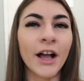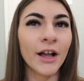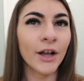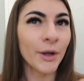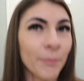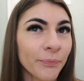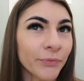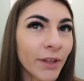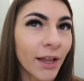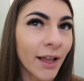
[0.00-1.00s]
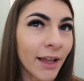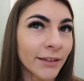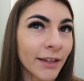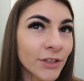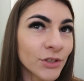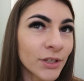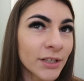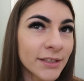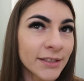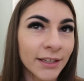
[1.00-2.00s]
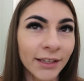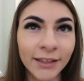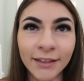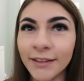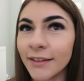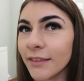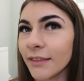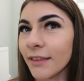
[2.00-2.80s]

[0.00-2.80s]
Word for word: Um, and as you can see,